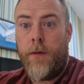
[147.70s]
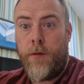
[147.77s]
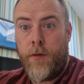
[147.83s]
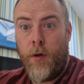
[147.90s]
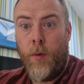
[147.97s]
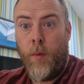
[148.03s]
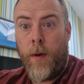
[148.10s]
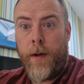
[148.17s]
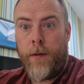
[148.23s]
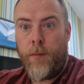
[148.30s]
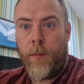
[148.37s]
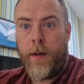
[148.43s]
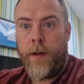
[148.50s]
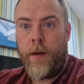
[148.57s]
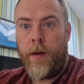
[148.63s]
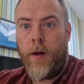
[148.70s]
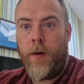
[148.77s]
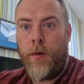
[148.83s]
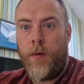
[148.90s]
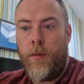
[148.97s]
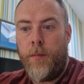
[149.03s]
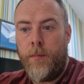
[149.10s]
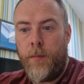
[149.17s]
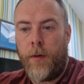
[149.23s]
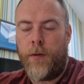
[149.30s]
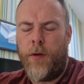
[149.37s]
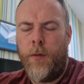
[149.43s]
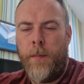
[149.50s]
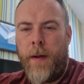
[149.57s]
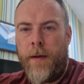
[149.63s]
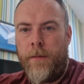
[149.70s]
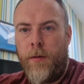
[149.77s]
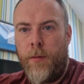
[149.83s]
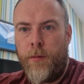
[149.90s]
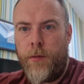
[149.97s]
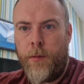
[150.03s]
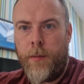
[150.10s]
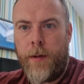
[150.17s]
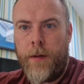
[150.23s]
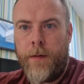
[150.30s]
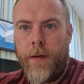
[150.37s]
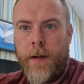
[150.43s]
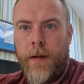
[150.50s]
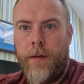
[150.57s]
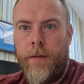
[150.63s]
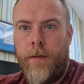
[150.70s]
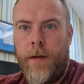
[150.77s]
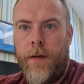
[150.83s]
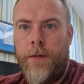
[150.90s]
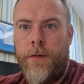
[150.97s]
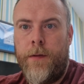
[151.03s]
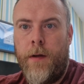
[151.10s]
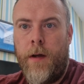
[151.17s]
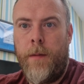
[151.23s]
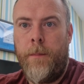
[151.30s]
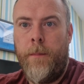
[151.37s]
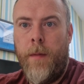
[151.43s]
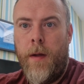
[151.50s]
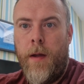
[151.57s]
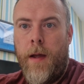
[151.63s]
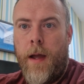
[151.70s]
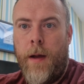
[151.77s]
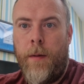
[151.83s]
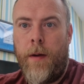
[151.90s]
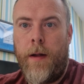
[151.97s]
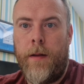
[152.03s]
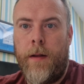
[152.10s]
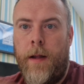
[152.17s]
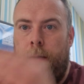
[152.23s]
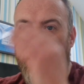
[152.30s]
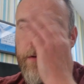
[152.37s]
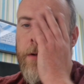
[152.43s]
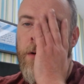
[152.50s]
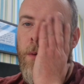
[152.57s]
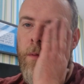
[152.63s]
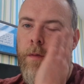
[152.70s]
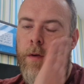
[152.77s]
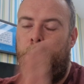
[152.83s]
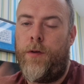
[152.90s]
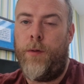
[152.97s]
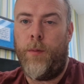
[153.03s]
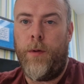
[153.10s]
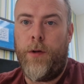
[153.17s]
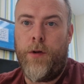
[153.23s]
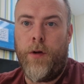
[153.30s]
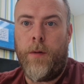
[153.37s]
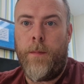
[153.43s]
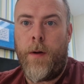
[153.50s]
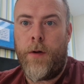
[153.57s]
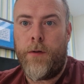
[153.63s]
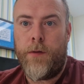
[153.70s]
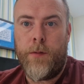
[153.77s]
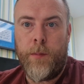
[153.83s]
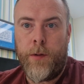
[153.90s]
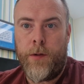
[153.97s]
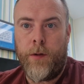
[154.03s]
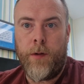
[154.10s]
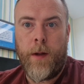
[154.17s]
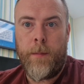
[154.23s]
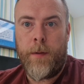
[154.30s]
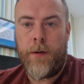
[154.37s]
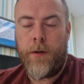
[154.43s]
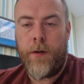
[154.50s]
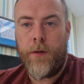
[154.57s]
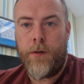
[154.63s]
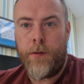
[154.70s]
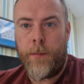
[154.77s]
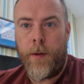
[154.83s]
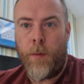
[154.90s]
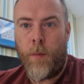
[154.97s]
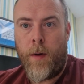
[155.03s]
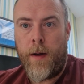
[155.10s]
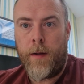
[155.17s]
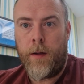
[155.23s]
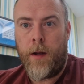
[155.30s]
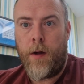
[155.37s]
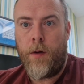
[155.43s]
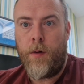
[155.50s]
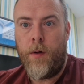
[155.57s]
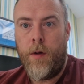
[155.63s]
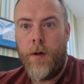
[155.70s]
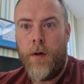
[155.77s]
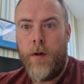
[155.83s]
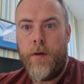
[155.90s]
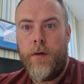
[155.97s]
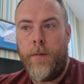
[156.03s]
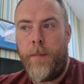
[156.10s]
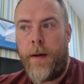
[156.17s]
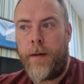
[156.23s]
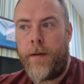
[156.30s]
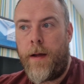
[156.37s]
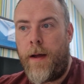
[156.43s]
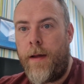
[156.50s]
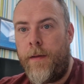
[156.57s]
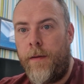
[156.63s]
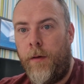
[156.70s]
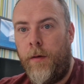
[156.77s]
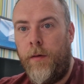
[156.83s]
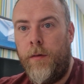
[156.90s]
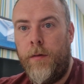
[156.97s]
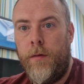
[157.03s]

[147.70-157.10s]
Two ways we can go, well, two main routes that we can take this. I'd like to go over Tooley Moss, which will get me to summit of White Low to bag that Ethel